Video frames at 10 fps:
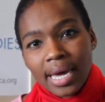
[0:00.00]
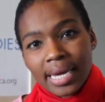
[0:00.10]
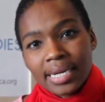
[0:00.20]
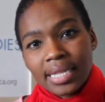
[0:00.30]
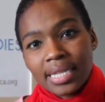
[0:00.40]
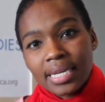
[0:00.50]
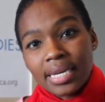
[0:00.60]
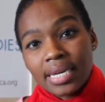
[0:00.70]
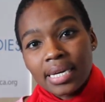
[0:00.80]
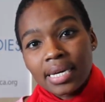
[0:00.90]
and
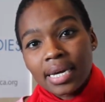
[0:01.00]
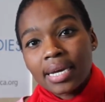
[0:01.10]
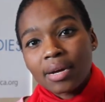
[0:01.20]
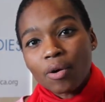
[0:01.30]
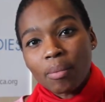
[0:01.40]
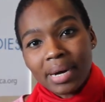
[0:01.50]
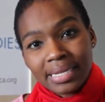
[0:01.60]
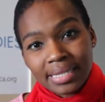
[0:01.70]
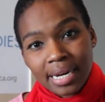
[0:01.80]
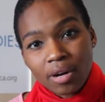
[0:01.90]
the
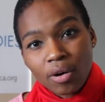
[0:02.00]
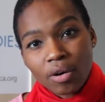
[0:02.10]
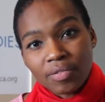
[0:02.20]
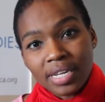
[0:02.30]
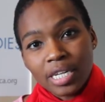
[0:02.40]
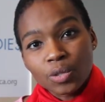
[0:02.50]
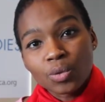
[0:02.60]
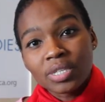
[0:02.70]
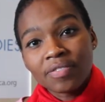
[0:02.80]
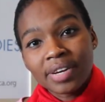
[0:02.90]
Commander of the
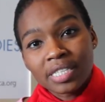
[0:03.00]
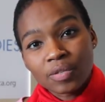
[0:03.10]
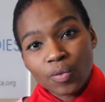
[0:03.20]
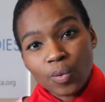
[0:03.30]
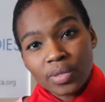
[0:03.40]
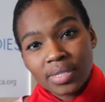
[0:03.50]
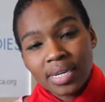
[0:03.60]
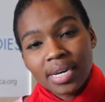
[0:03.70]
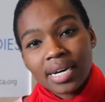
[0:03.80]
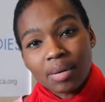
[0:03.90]
Lesotho Defence Force,
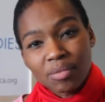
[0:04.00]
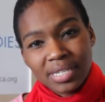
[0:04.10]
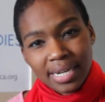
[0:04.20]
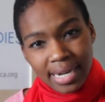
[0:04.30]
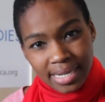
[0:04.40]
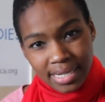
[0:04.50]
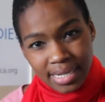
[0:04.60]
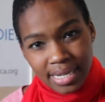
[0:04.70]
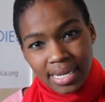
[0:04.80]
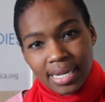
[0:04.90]

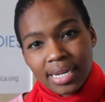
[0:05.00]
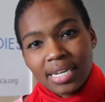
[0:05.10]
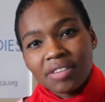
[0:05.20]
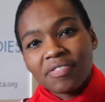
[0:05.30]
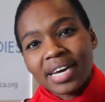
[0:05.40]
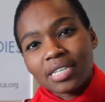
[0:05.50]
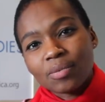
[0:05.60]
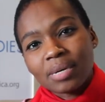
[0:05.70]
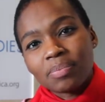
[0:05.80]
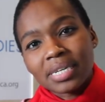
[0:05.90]
Kamoli. In effect,
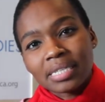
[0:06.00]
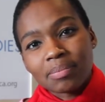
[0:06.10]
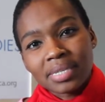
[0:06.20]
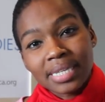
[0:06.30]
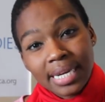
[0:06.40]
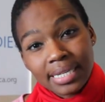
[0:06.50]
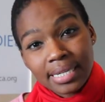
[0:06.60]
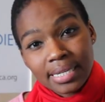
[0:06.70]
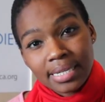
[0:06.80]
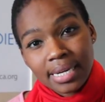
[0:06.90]
what
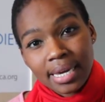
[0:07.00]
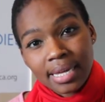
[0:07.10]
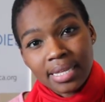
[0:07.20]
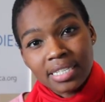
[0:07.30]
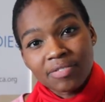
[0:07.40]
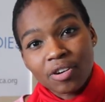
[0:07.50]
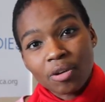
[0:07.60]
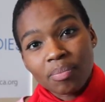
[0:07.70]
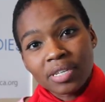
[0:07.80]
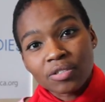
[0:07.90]
precipitated the
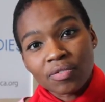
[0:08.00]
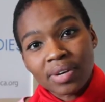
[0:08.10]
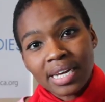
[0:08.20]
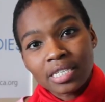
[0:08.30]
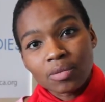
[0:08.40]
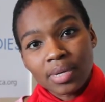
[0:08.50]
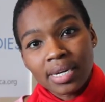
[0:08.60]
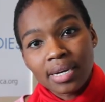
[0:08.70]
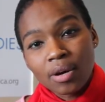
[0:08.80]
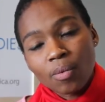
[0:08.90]
developments of last
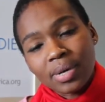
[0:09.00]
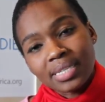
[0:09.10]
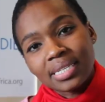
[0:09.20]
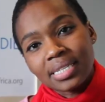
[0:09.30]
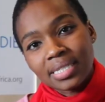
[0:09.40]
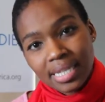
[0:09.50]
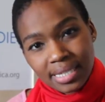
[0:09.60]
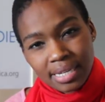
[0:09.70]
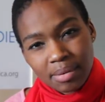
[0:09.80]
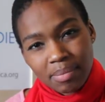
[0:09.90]
week was a
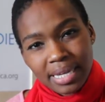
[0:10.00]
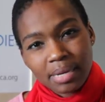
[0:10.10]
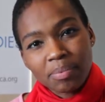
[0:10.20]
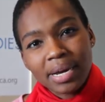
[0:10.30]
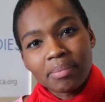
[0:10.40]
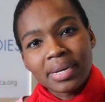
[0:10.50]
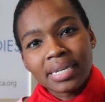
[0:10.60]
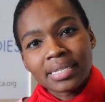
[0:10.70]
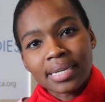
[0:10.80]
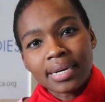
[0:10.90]
decision by the Prime
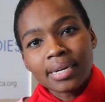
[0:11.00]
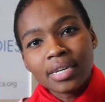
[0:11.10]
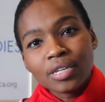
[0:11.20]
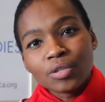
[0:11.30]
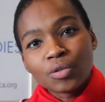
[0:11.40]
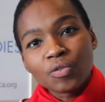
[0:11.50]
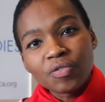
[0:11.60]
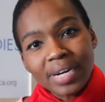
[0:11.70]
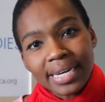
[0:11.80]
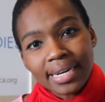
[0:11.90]
Minister to
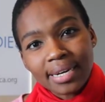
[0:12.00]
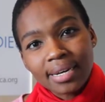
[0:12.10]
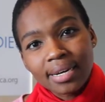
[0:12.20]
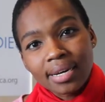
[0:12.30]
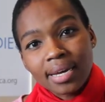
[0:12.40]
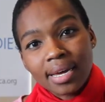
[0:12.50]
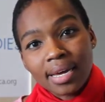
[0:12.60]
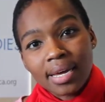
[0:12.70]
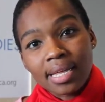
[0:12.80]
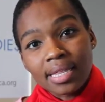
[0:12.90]
fire
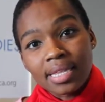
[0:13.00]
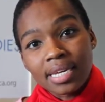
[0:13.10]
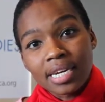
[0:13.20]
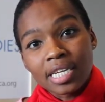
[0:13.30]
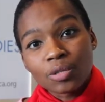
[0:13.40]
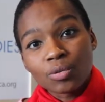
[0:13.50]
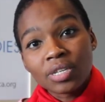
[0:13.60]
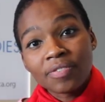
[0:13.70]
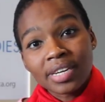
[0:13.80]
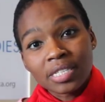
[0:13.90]
the Lesotho
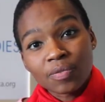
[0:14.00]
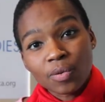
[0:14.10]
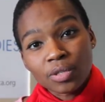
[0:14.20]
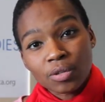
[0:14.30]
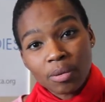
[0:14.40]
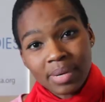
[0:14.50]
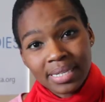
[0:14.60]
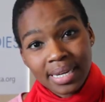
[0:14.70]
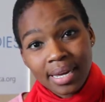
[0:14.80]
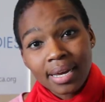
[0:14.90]
Defence Force
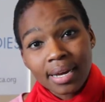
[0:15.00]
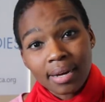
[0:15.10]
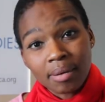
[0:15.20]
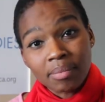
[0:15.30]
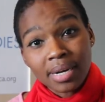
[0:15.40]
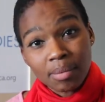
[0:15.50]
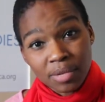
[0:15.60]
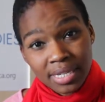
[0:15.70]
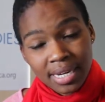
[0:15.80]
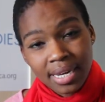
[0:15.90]
Commander,
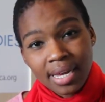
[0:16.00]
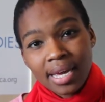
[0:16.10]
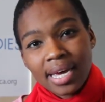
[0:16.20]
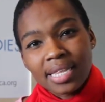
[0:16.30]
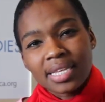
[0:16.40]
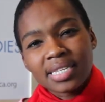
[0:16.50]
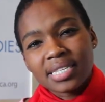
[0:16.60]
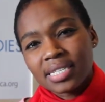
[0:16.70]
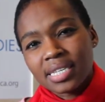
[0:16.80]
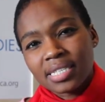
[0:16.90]
Kamoli, and this
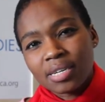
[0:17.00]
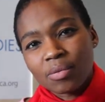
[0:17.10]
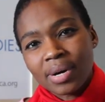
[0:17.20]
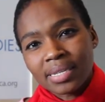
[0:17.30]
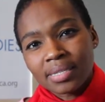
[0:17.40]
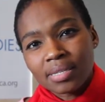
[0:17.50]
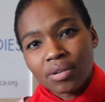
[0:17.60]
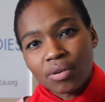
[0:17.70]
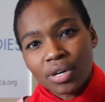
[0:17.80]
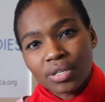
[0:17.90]
decision was
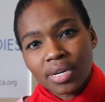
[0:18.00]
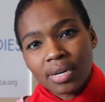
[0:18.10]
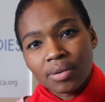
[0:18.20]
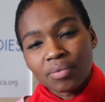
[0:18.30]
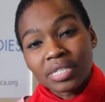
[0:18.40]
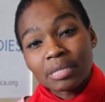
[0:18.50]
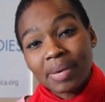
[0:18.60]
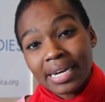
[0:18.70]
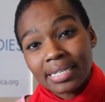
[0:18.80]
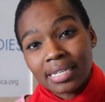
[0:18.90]
not
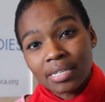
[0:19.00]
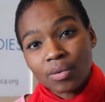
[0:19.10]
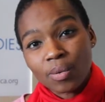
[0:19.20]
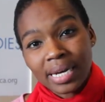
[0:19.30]
respected or